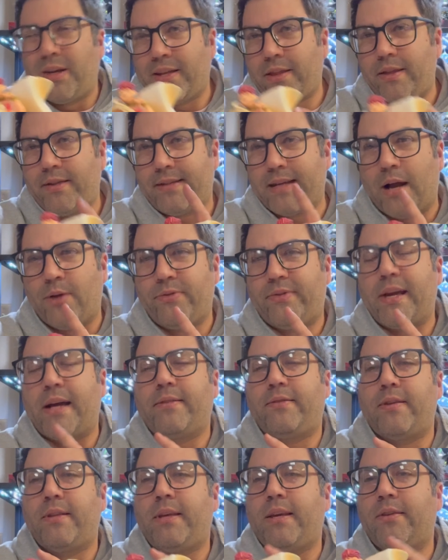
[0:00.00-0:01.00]
of the downsides
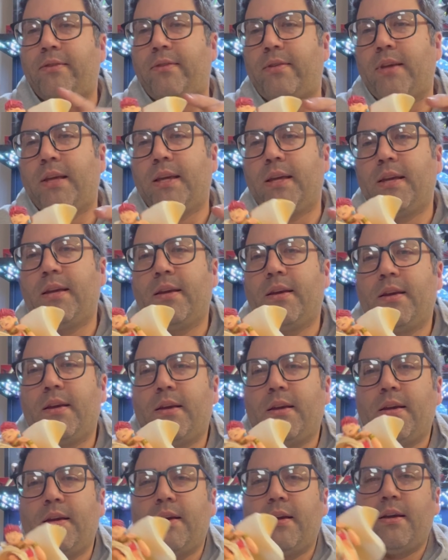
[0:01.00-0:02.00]
of these.
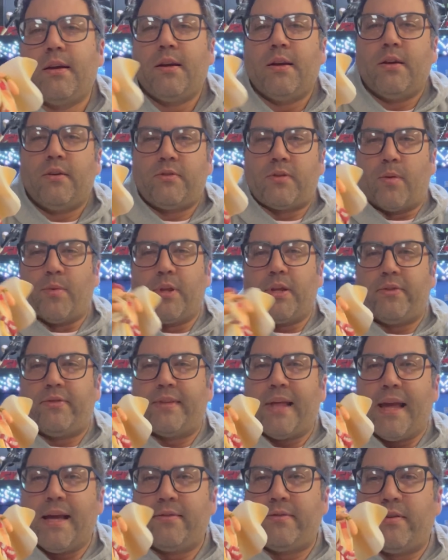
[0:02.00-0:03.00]
Some of the
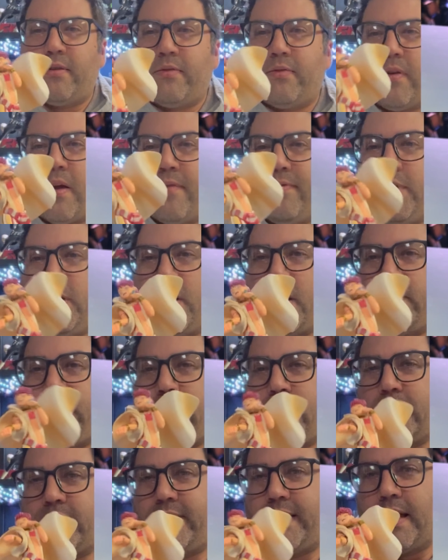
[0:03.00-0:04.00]
stands, as you
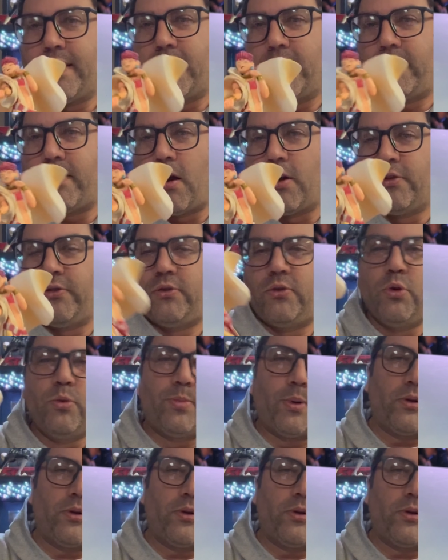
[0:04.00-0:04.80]
can see on this, are super